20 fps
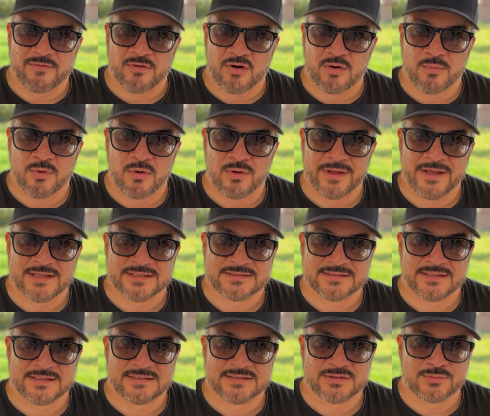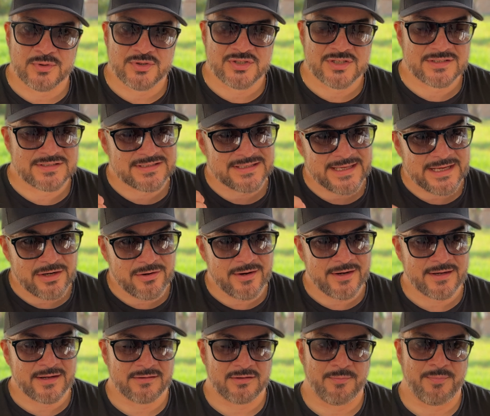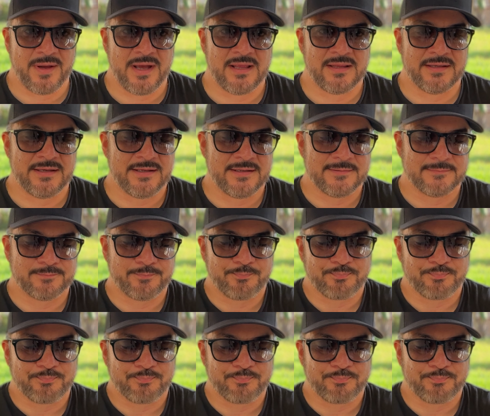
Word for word: herbal essence, which is lingering on the palate.